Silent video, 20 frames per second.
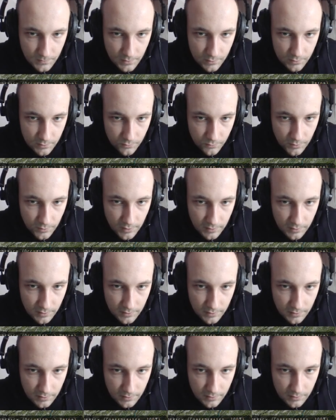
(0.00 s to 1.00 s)
So we can
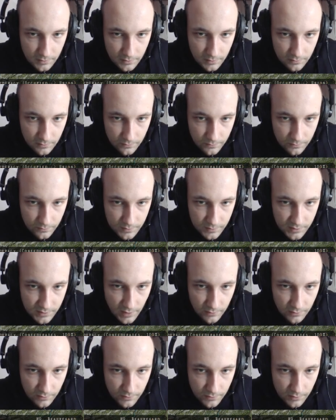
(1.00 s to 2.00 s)

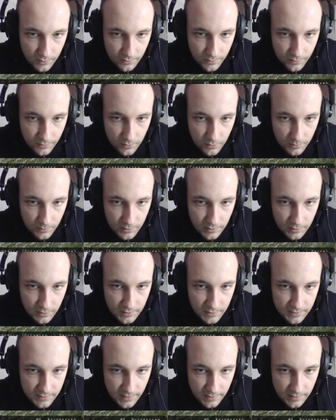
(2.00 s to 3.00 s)
safely, from
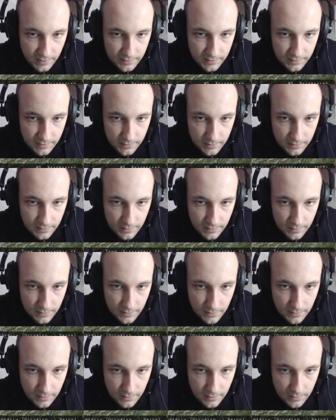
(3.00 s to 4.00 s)
this hex,
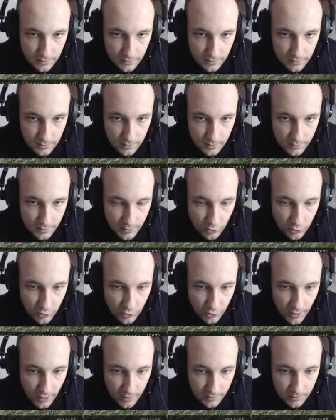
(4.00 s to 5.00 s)
reach
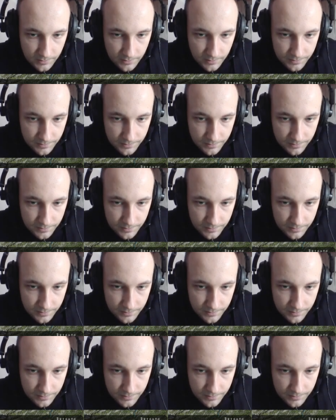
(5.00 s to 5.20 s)
that.